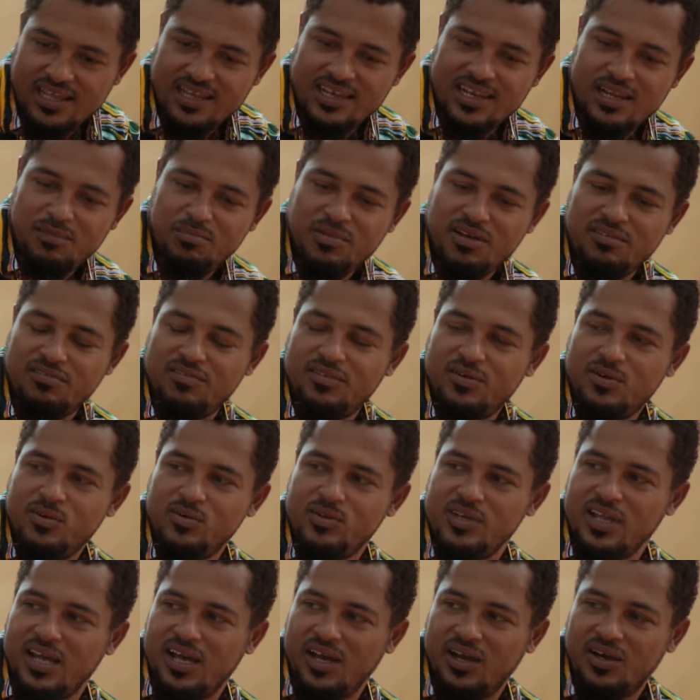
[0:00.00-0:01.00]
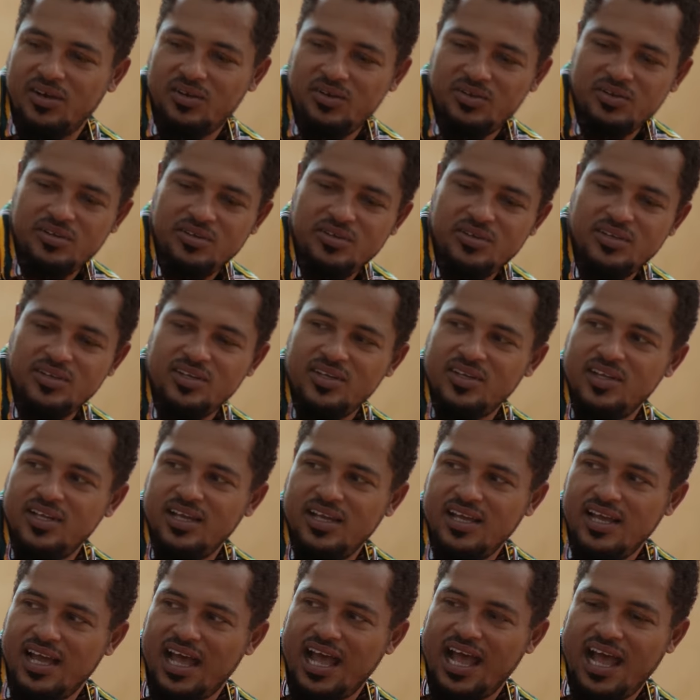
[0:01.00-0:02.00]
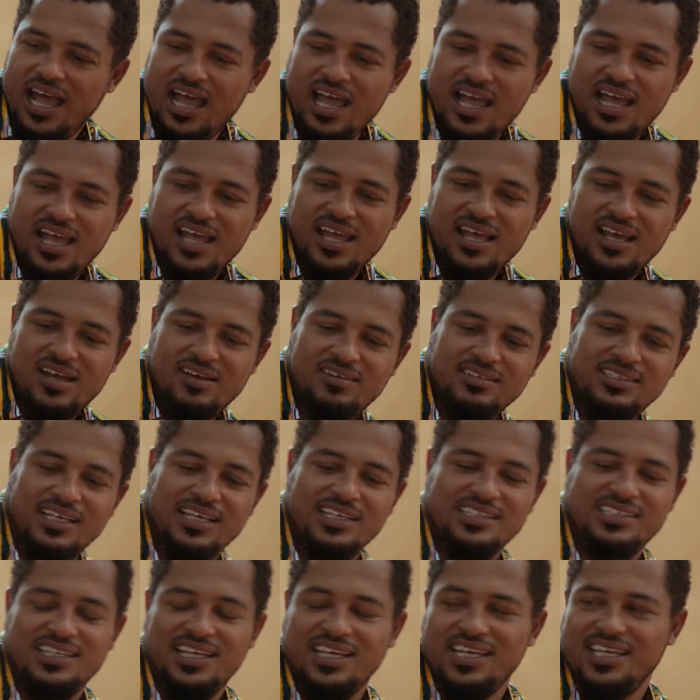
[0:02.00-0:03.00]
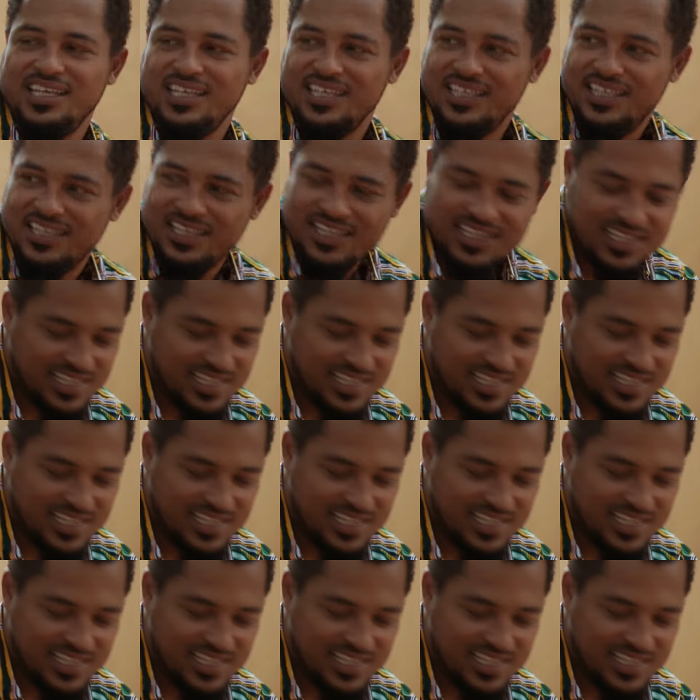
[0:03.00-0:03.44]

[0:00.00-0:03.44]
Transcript: Not my phone now. What are you saying?